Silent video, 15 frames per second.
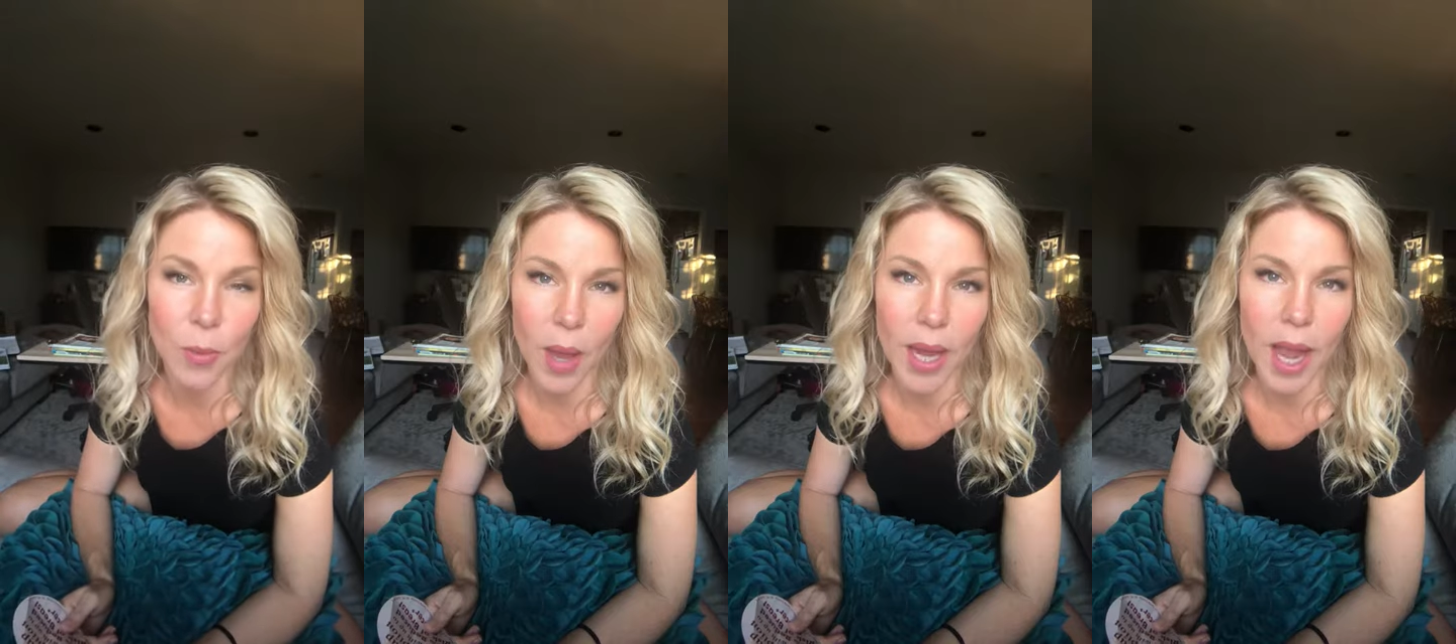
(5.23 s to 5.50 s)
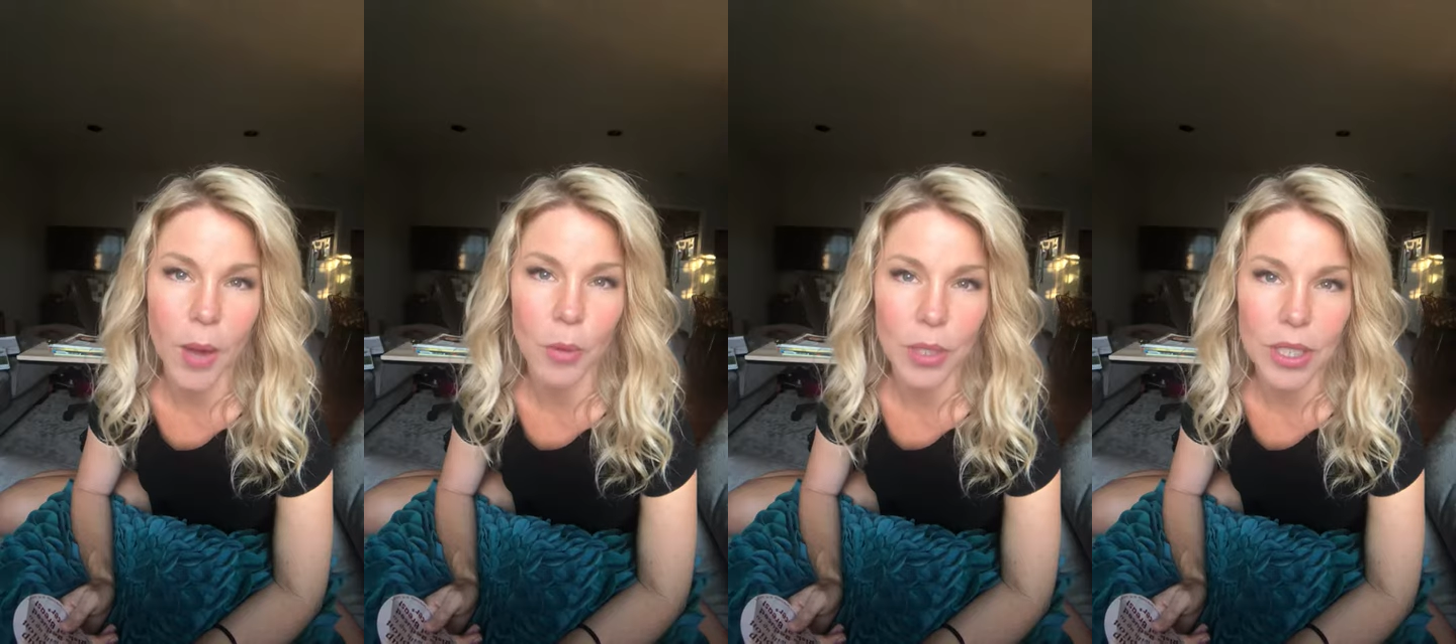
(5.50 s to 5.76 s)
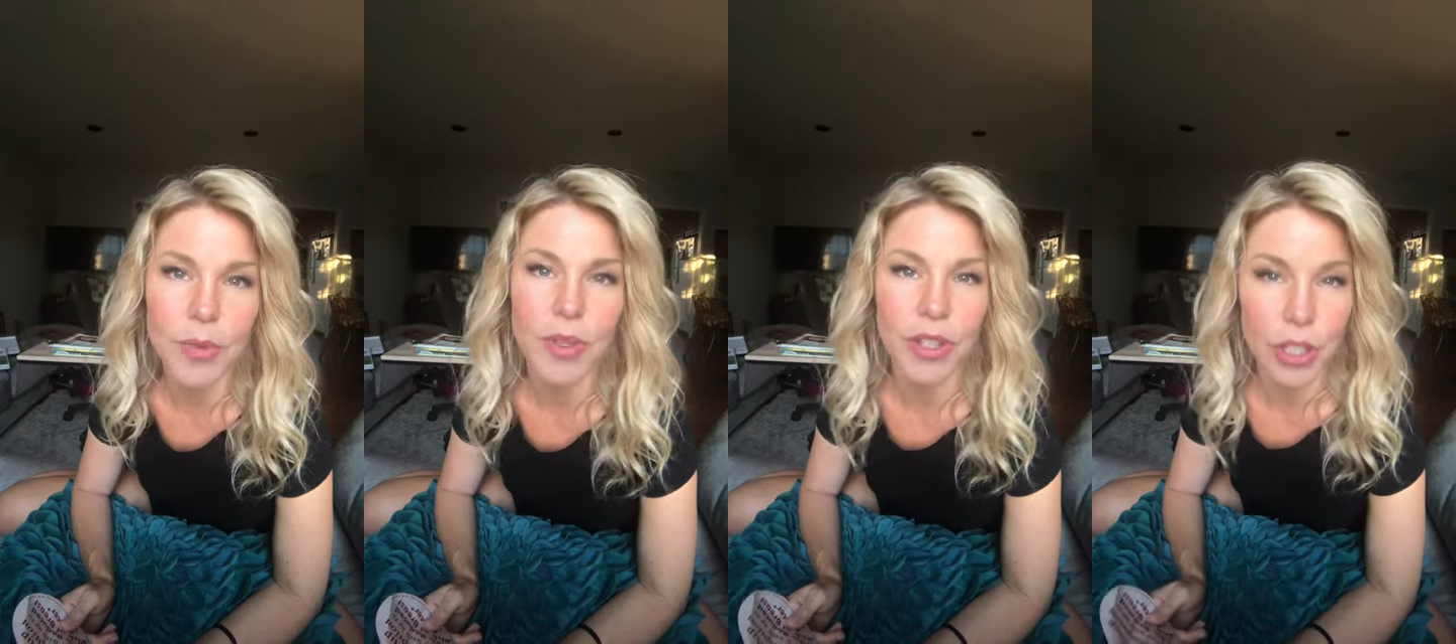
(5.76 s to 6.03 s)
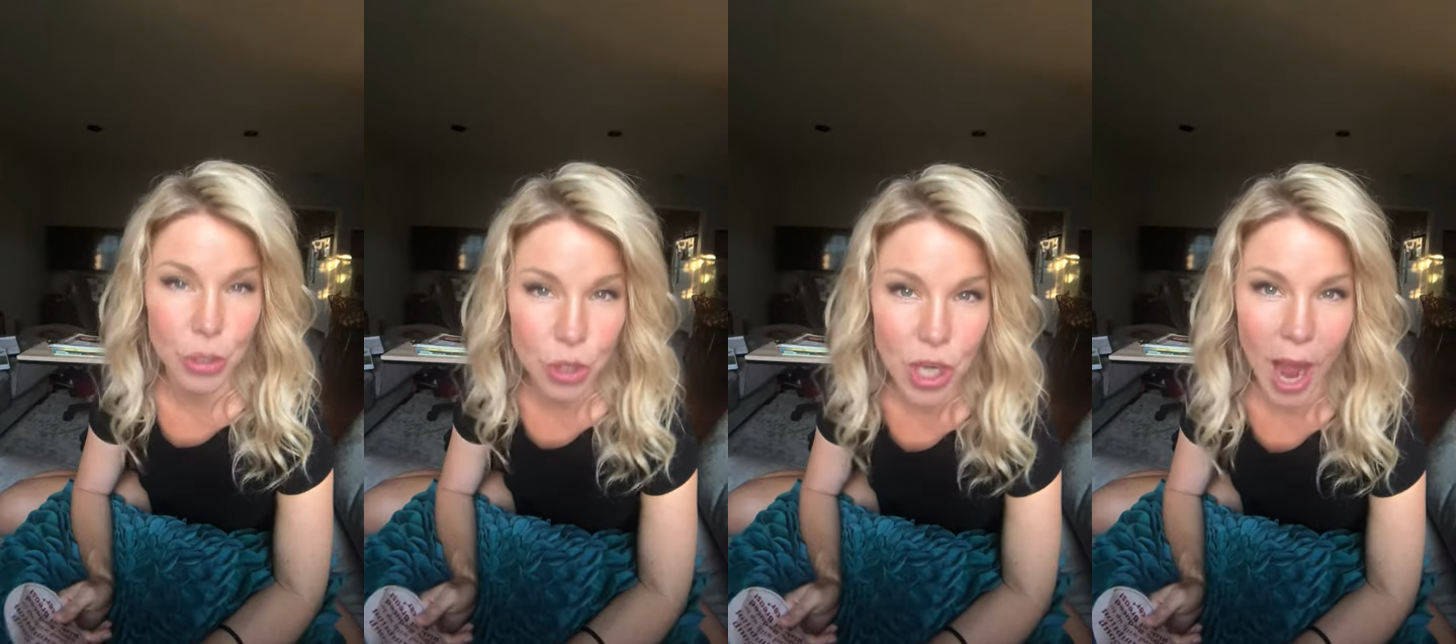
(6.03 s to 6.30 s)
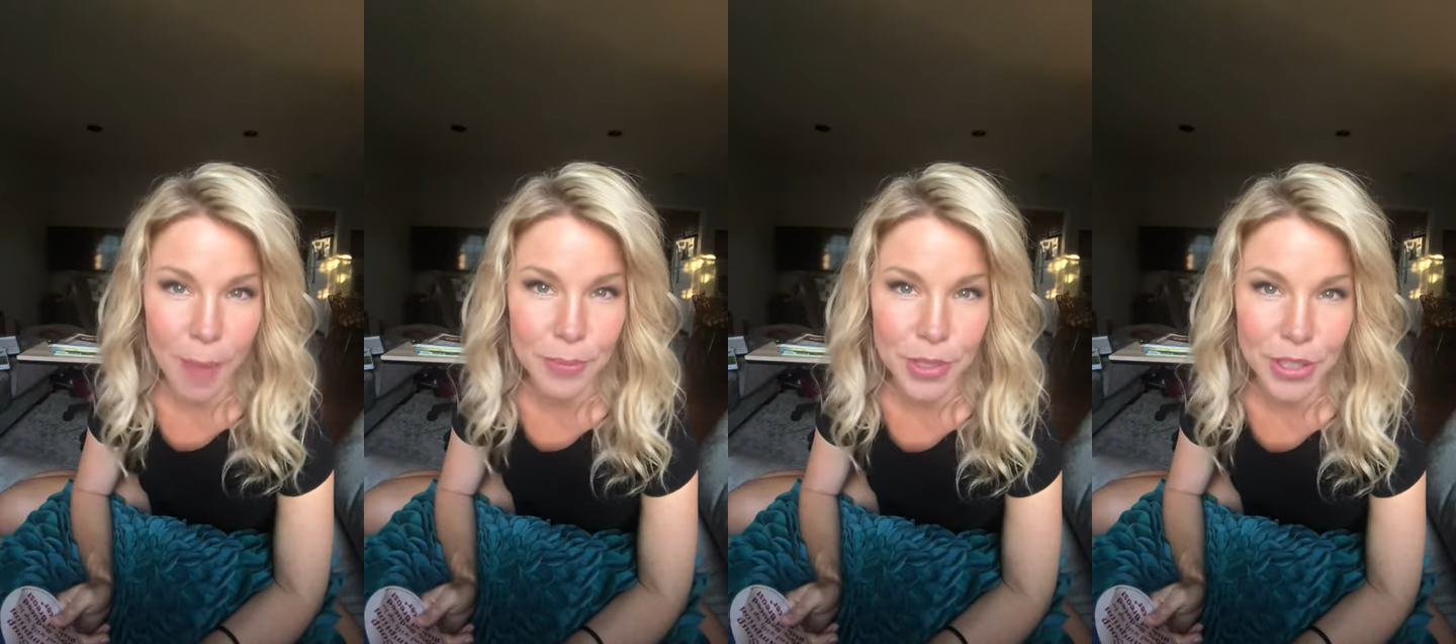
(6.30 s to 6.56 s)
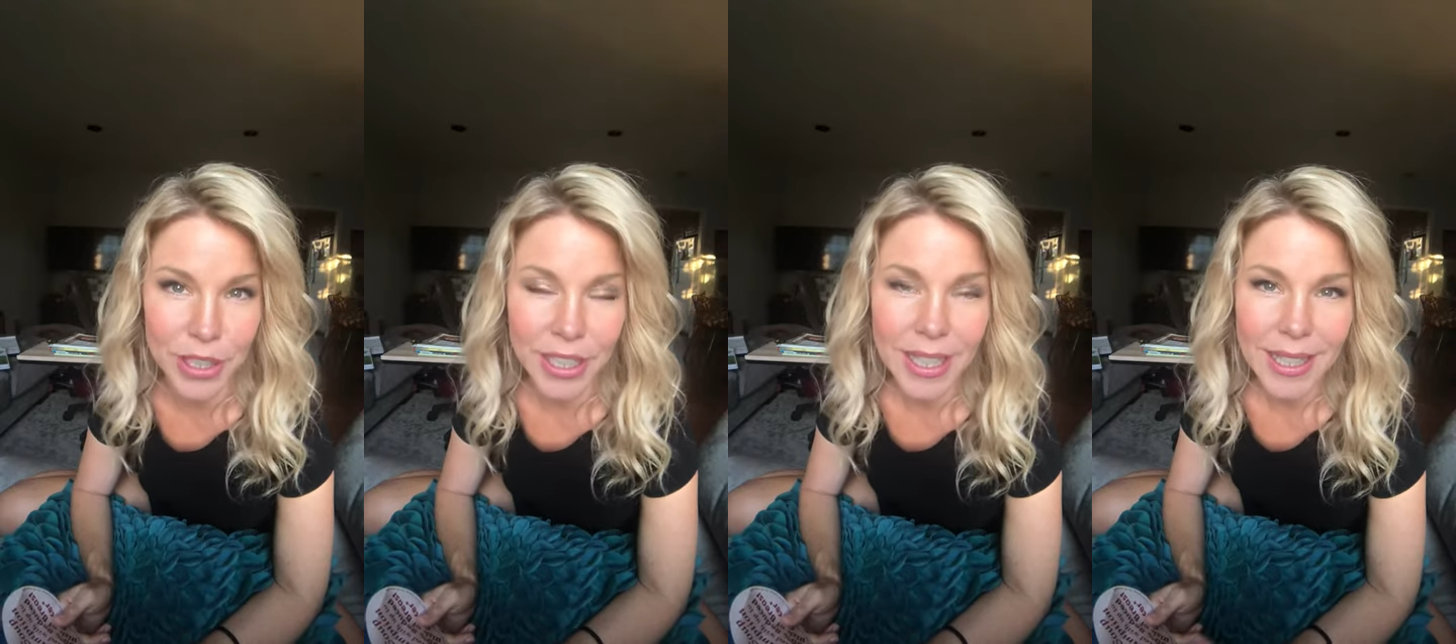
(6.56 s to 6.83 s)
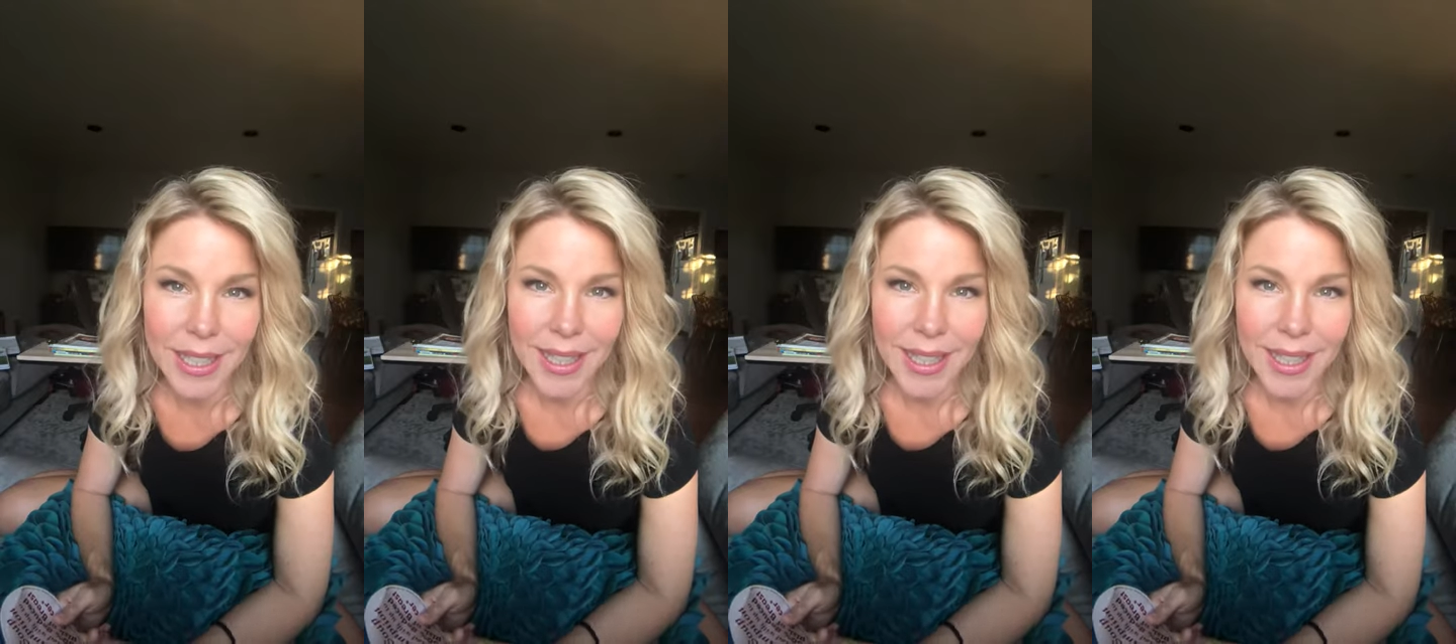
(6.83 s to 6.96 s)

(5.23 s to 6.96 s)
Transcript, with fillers: when I worked with New Chapter.